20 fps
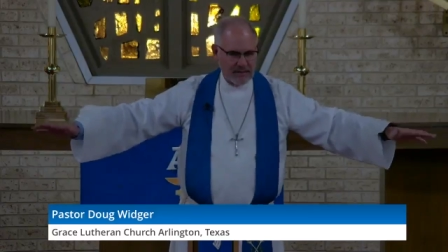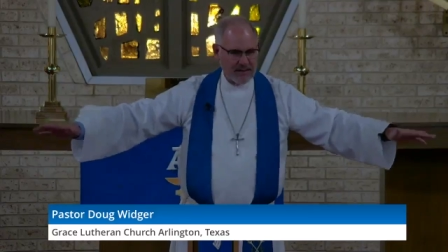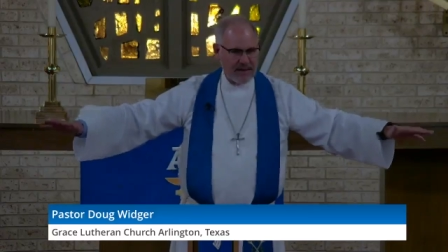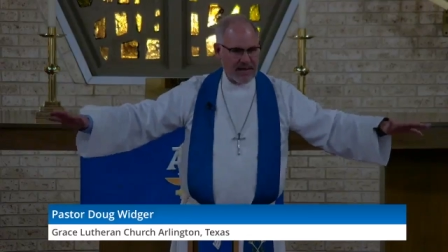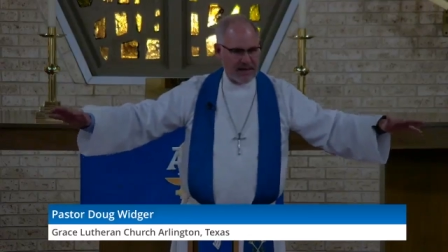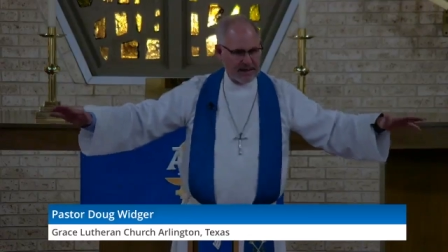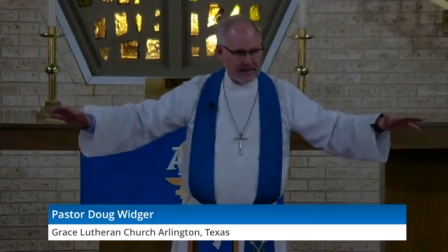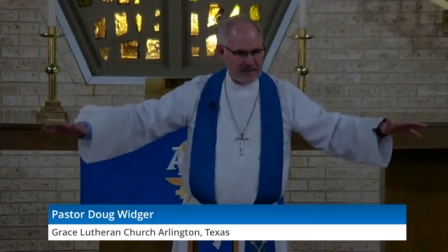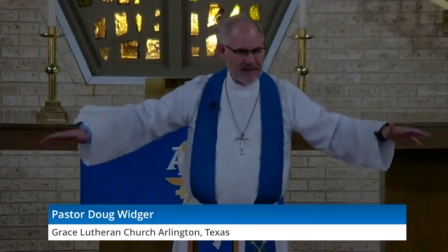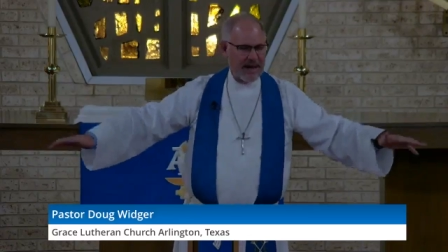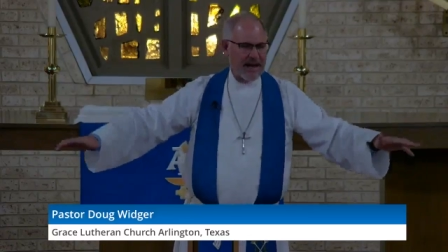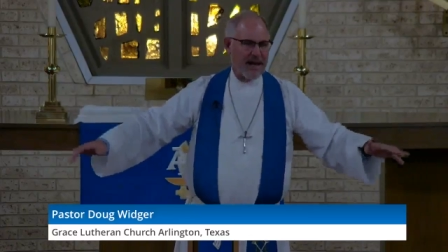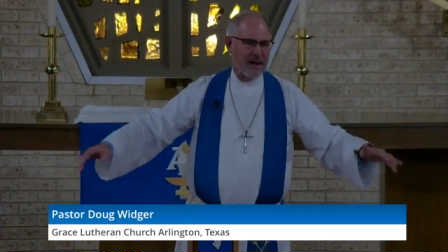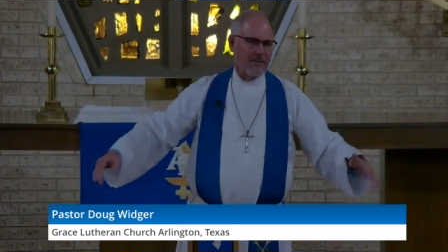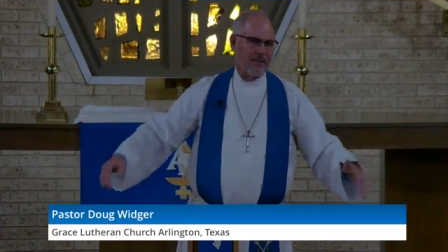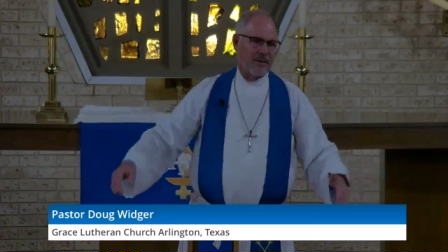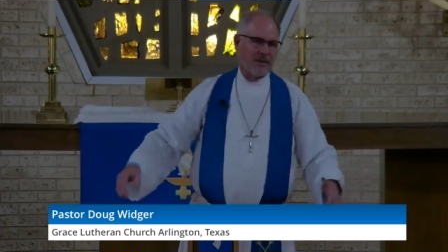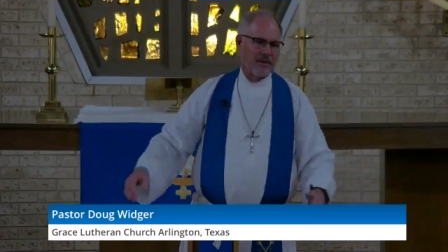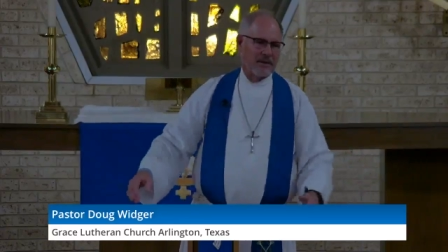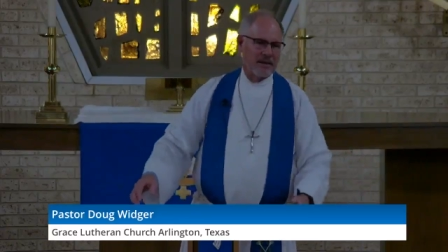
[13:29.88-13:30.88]
that
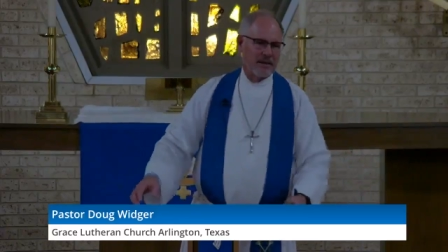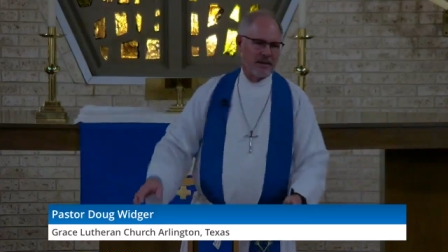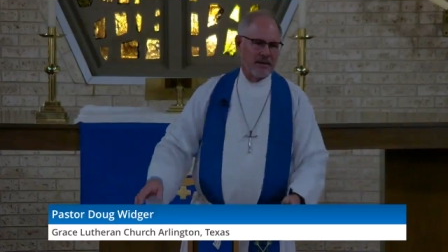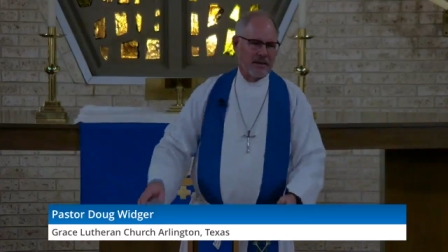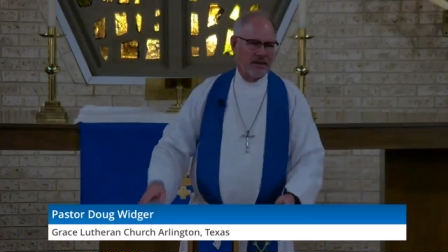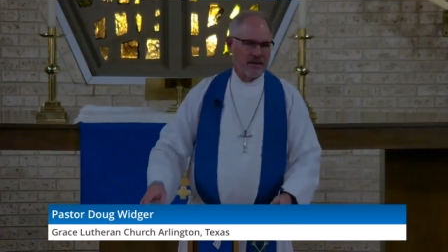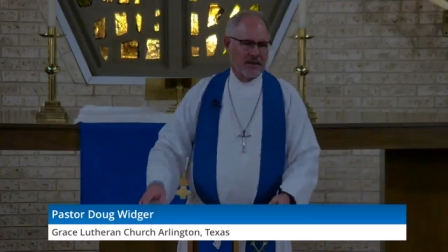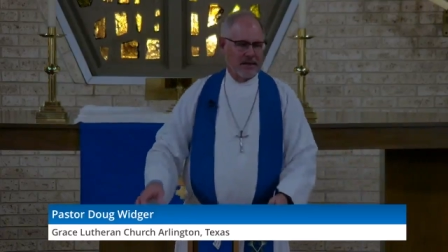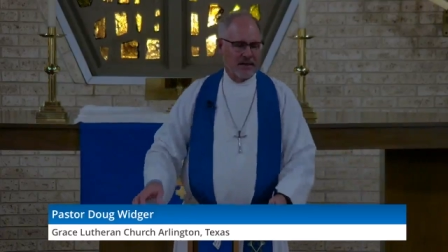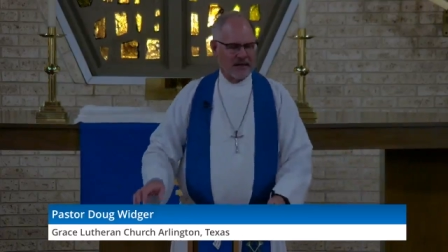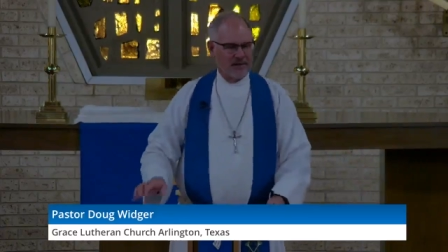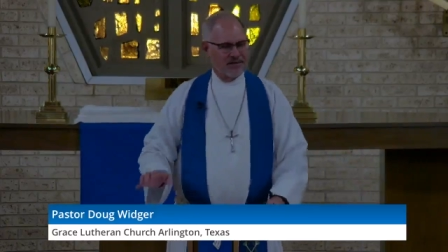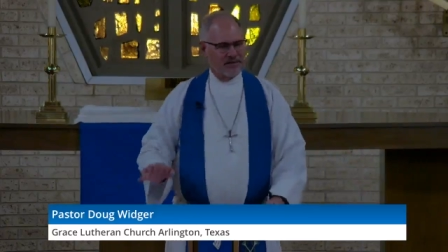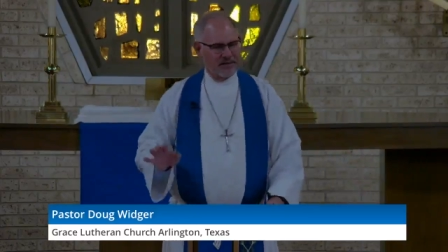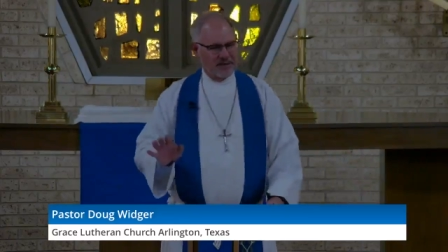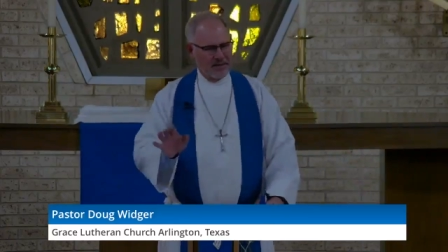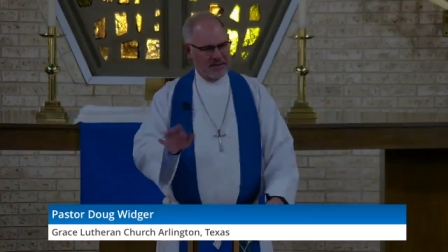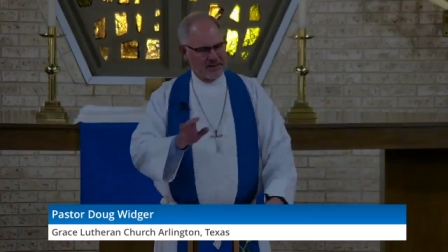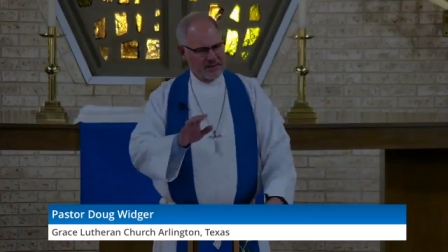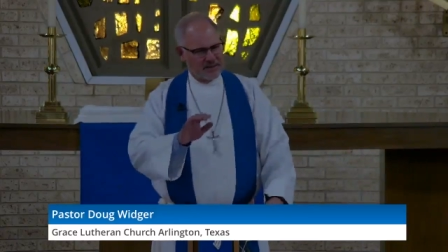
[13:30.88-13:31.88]
gap. And I've
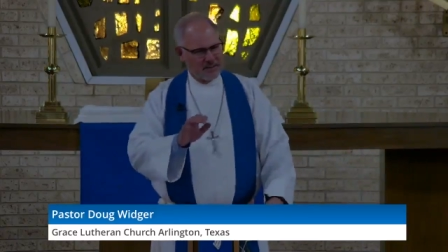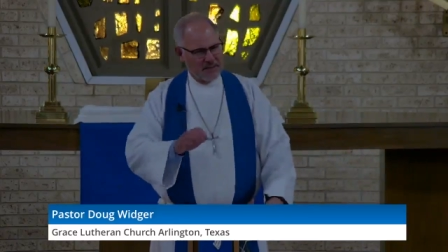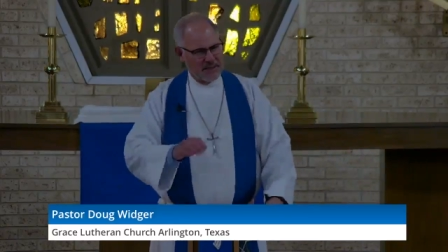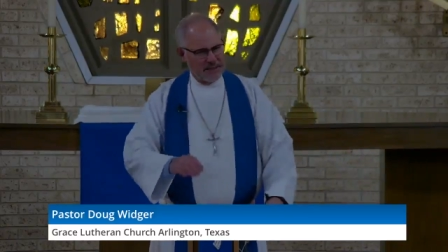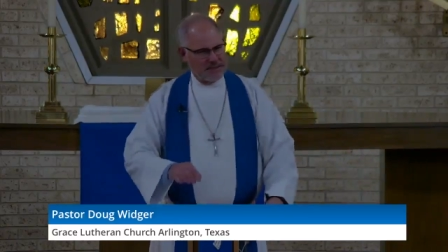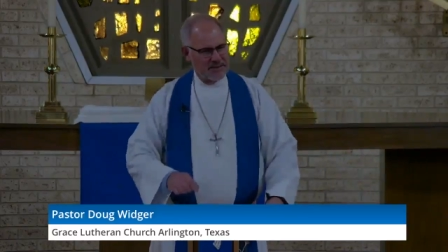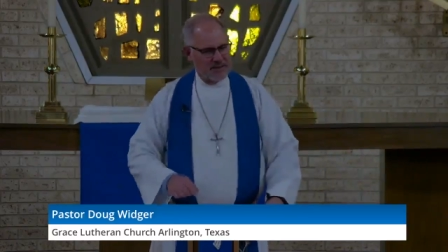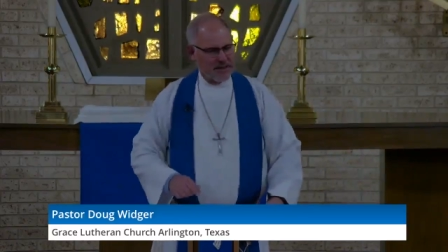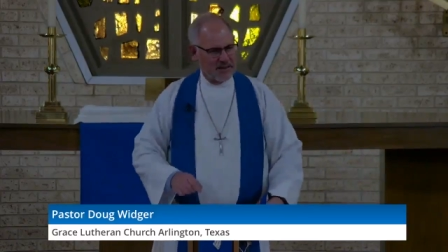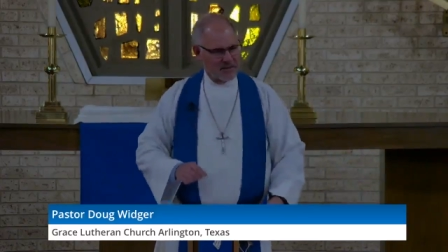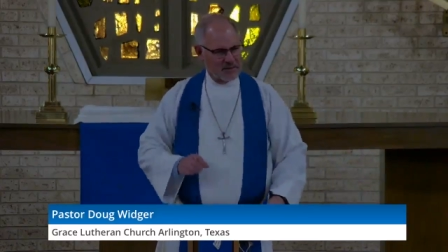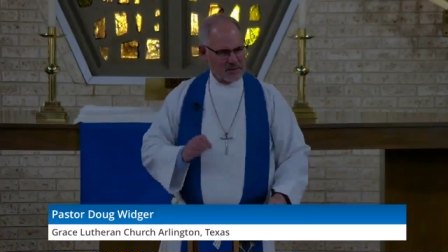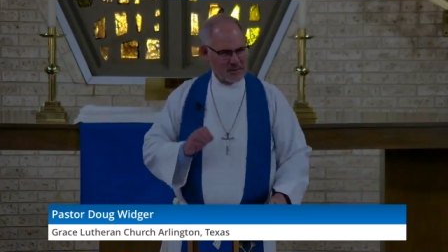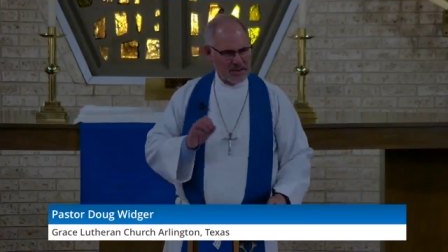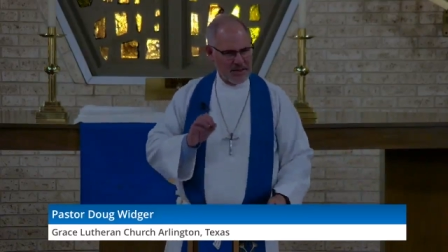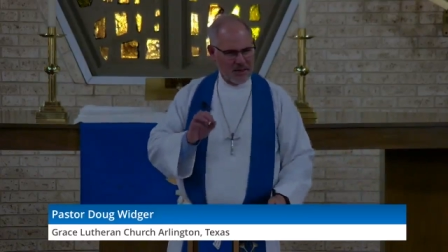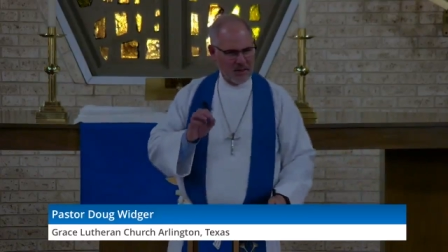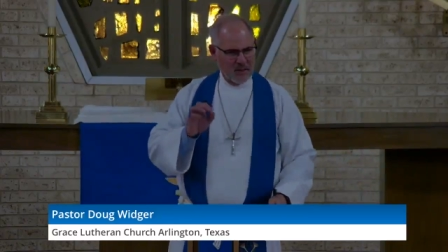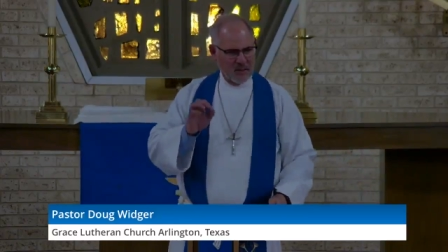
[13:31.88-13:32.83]
said this many times, but I